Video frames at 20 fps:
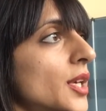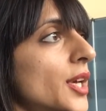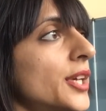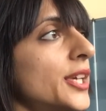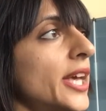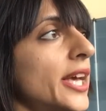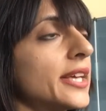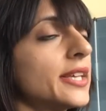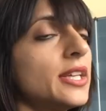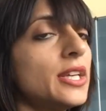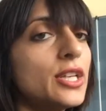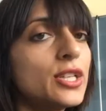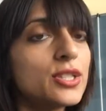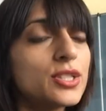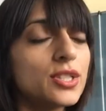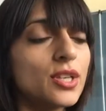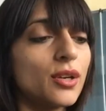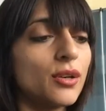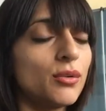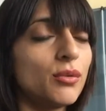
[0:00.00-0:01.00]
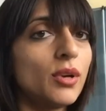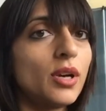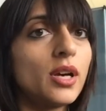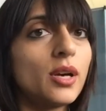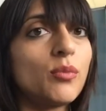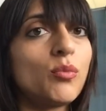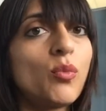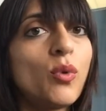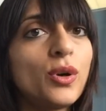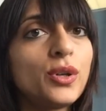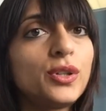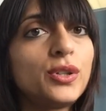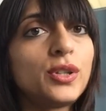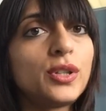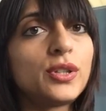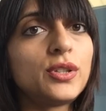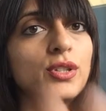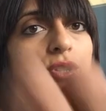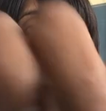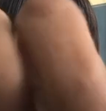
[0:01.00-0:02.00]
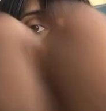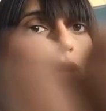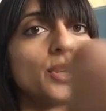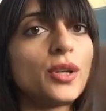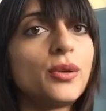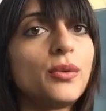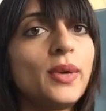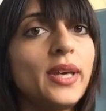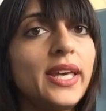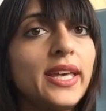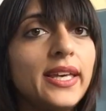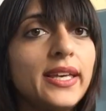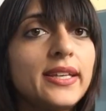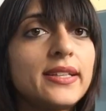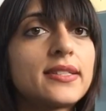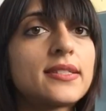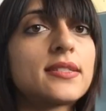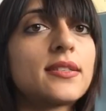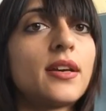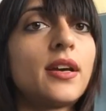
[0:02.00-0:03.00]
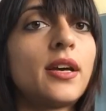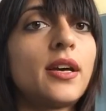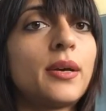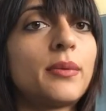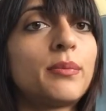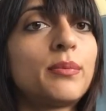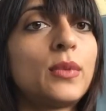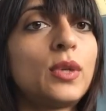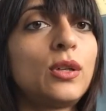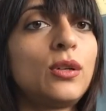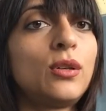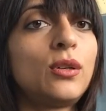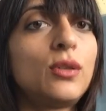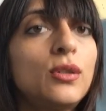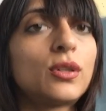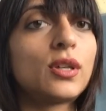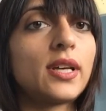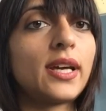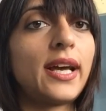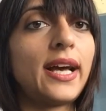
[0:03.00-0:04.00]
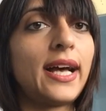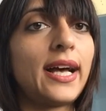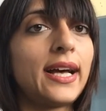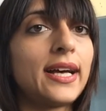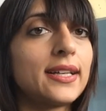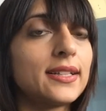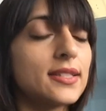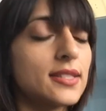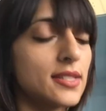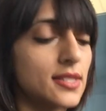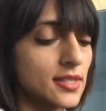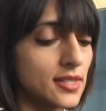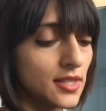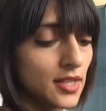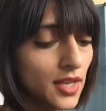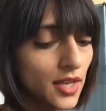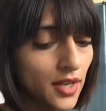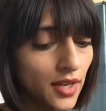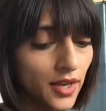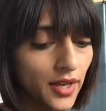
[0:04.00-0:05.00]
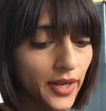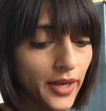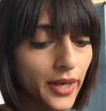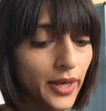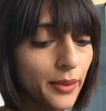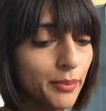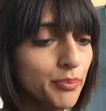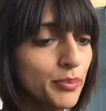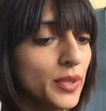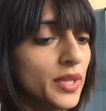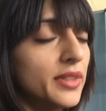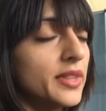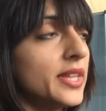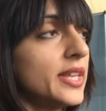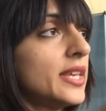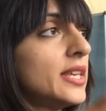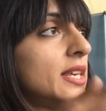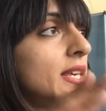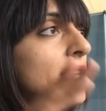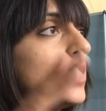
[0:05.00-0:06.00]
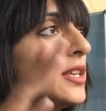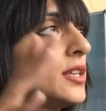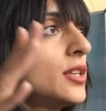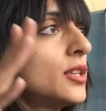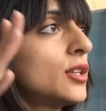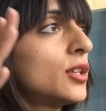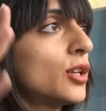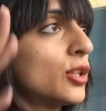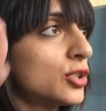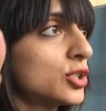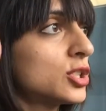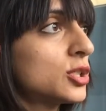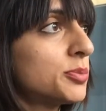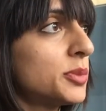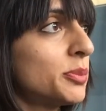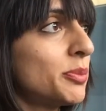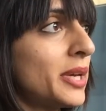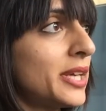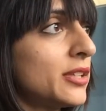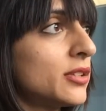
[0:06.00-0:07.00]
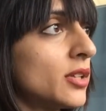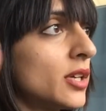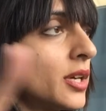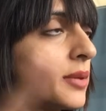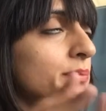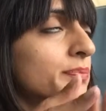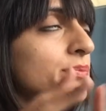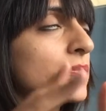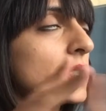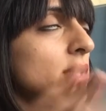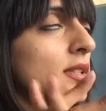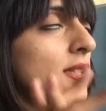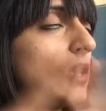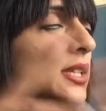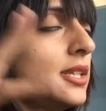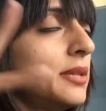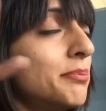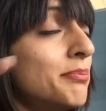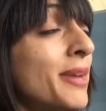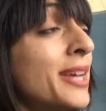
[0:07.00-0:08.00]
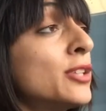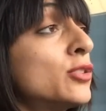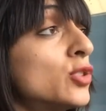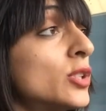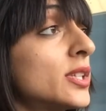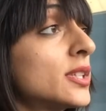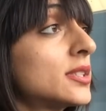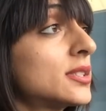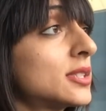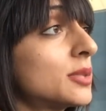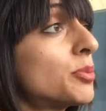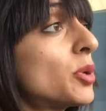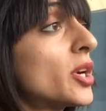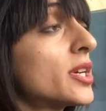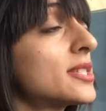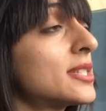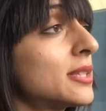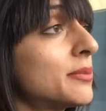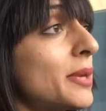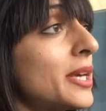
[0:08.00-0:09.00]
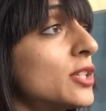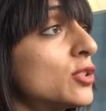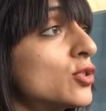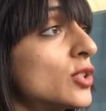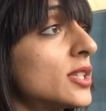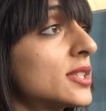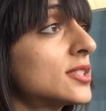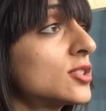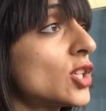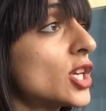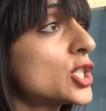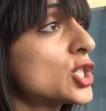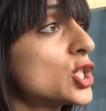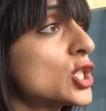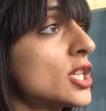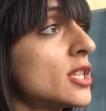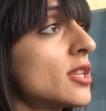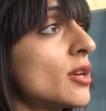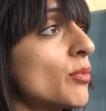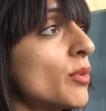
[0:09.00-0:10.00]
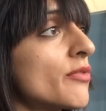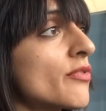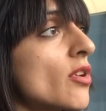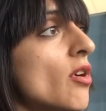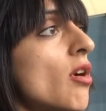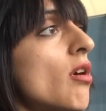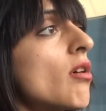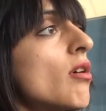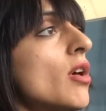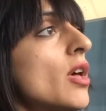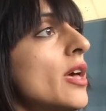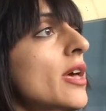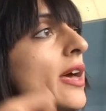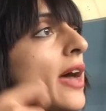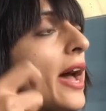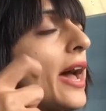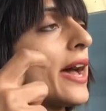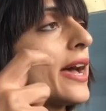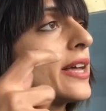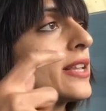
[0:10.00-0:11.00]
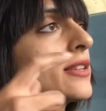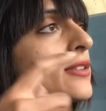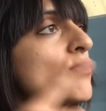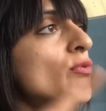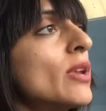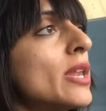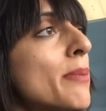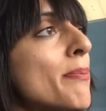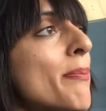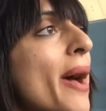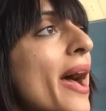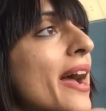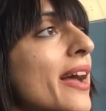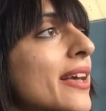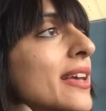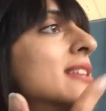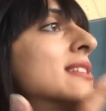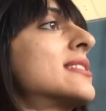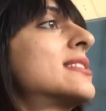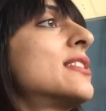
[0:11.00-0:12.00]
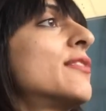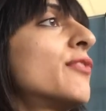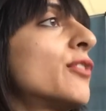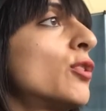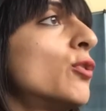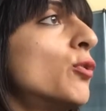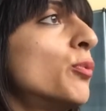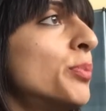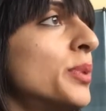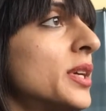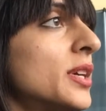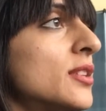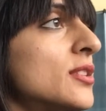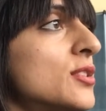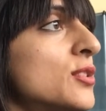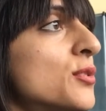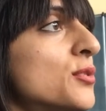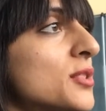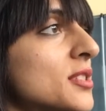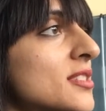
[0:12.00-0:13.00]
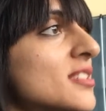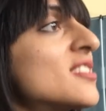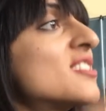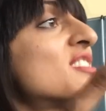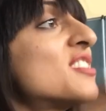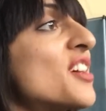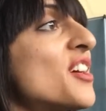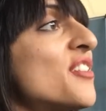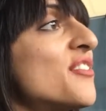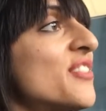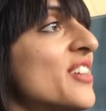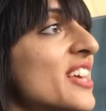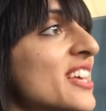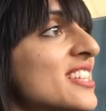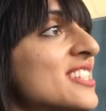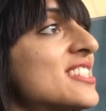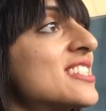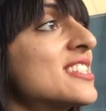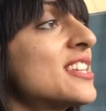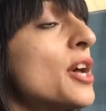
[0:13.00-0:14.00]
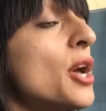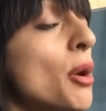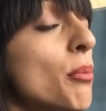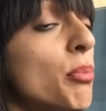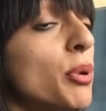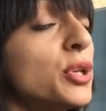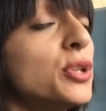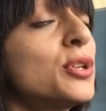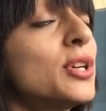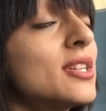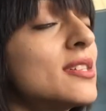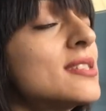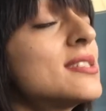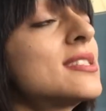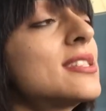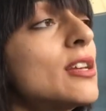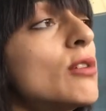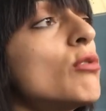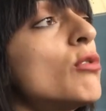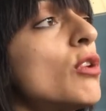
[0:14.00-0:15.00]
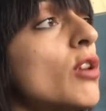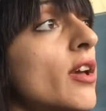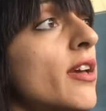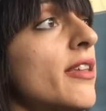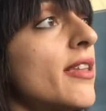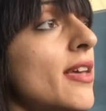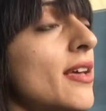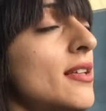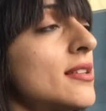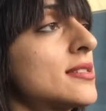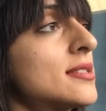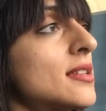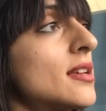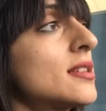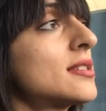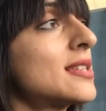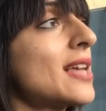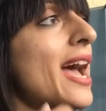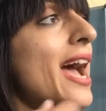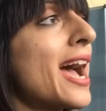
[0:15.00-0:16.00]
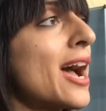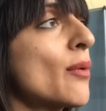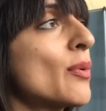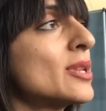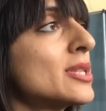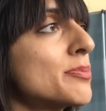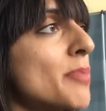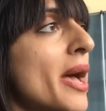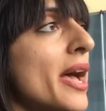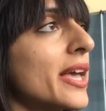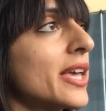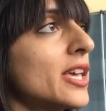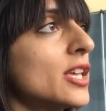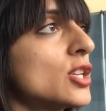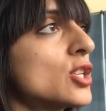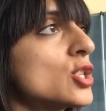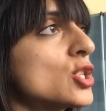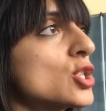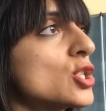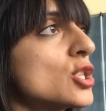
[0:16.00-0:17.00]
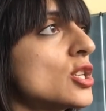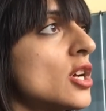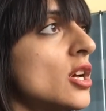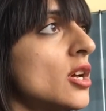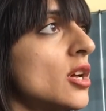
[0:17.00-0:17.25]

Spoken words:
Okay, so what you can do is look at the customer the matrix, the pricing matrix strategy that we've got, and really it's difficult because yours is a service, but you can still look at it as how it's packaged.